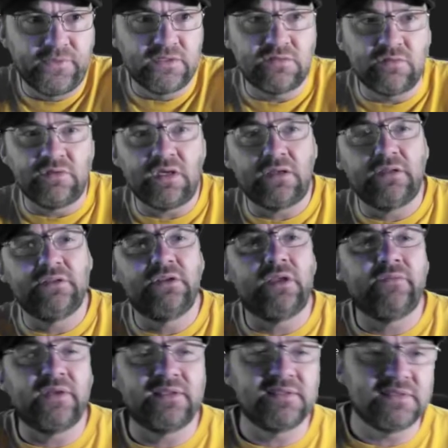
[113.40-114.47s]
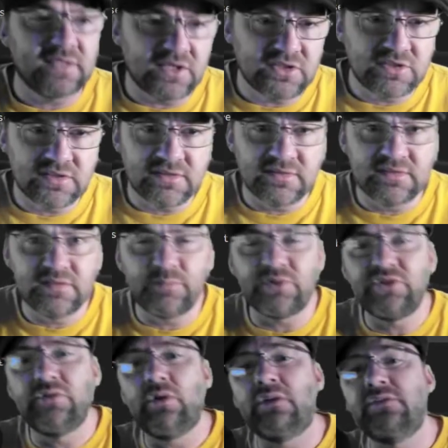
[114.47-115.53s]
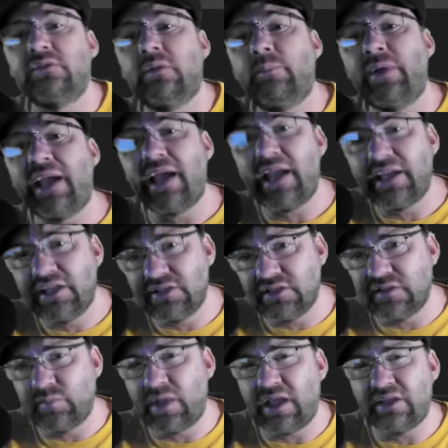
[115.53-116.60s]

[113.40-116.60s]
So not only do you have extensions, but you also have packages.